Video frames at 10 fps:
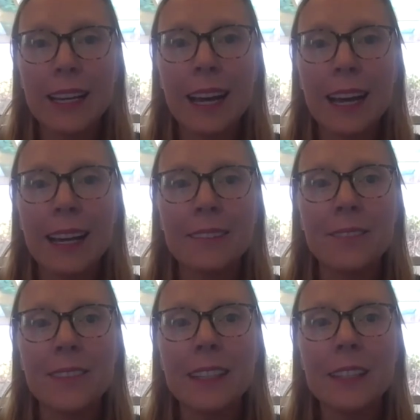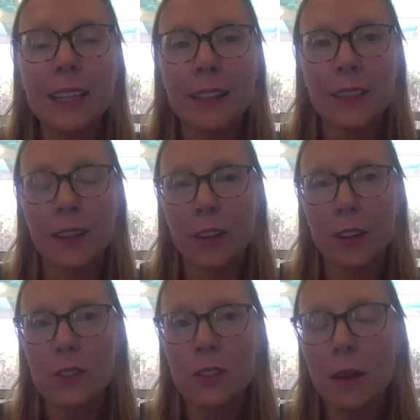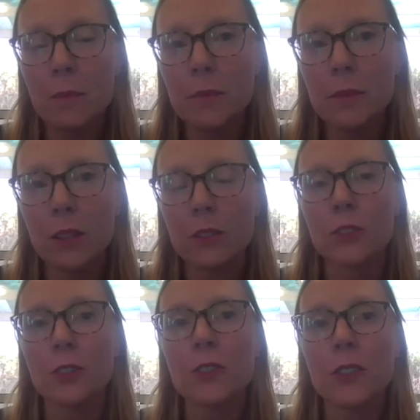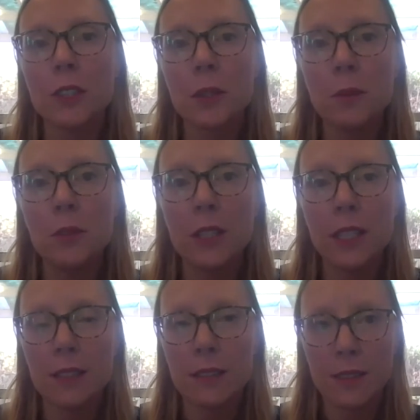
I feel like there are some cultures and communities